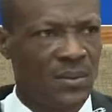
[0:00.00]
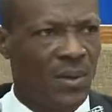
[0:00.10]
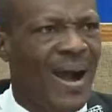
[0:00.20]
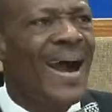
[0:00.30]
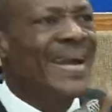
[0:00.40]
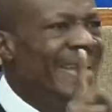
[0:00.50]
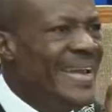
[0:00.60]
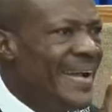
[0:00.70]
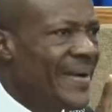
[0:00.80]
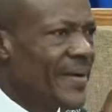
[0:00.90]
are
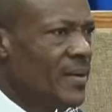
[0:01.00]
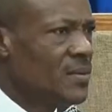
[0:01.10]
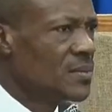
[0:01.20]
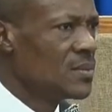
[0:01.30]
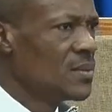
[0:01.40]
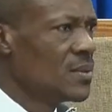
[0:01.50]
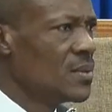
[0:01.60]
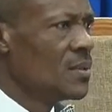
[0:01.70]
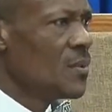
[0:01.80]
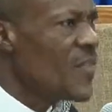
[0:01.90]
here,
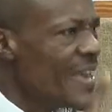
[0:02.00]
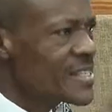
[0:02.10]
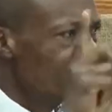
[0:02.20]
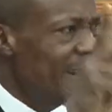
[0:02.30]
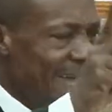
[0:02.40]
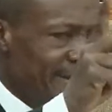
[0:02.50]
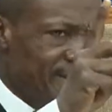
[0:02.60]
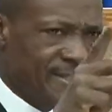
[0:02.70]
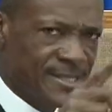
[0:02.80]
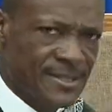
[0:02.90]
these
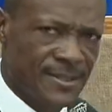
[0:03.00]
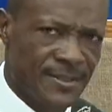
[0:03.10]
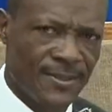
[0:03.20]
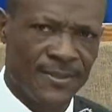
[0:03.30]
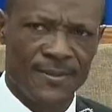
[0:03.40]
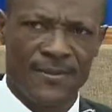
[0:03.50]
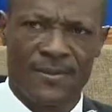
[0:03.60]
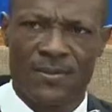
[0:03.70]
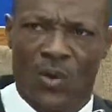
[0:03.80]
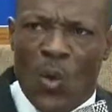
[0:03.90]
things.
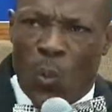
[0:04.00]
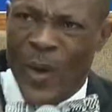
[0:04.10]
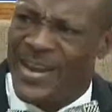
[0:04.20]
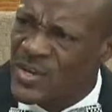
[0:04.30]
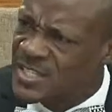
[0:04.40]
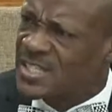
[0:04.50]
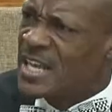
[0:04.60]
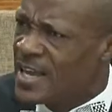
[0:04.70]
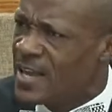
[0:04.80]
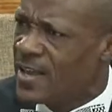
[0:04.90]
When you
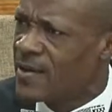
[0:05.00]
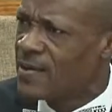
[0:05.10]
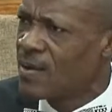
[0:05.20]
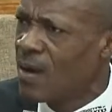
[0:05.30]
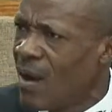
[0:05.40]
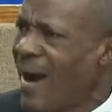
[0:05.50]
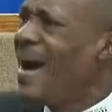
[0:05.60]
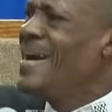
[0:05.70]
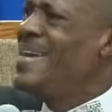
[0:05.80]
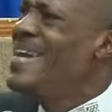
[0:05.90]
see,
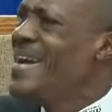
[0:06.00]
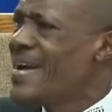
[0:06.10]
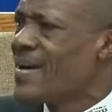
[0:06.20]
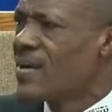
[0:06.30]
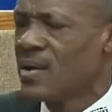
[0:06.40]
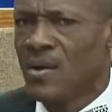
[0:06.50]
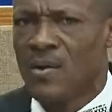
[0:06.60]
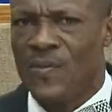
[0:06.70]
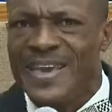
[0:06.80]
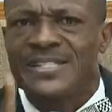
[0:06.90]
are here,
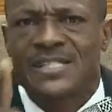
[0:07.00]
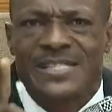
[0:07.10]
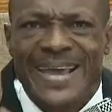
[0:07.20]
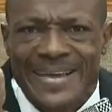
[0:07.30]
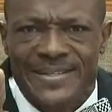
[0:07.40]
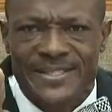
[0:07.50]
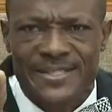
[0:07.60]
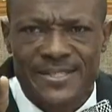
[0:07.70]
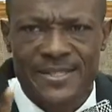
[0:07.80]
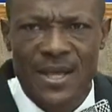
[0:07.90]
these
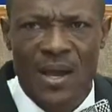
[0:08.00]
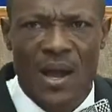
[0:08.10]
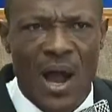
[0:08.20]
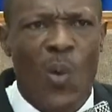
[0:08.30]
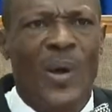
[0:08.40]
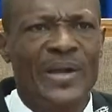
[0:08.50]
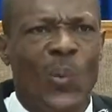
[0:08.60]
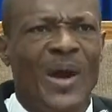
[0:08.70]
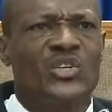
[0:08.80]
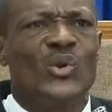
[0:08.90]
things. I wonder
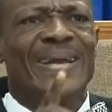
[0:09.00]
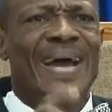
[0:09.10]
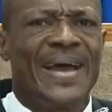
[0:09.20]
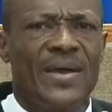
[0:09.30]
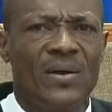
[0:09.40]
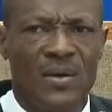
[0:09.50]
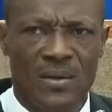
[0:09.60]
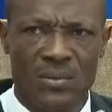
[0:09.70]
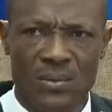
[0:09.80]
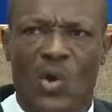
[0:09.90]
what you and I
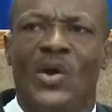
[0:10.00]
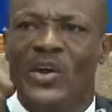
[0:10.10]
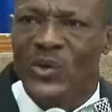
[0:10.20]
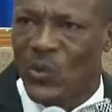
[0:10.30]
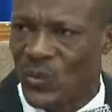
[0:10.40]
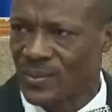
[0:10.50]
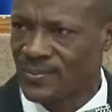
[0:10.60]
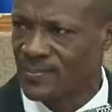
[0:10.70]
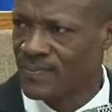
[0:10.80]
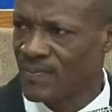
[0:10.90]
gonna do.
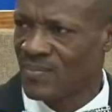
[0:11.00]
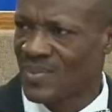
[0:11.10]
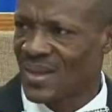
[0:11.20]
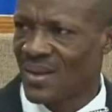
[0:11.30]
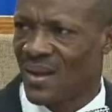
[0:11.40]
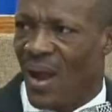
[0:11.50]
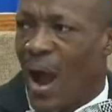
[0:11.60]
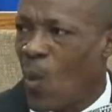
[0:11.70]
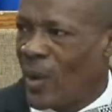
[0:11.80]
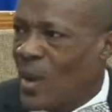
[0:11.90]

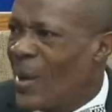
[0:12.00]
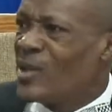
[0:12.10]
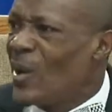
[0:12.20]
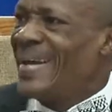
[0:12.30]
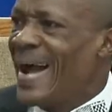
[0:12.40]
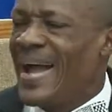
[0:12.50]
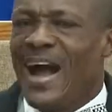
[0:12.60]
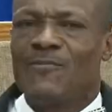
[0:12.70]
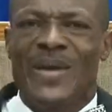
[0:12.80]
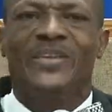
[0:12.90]
I wonder what you and I
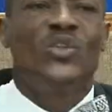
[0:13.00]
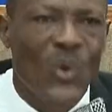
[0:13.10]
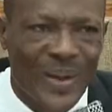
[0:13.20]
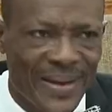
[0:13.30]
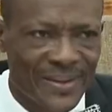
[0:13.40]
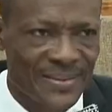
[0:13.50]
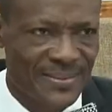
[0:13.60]
have been doing.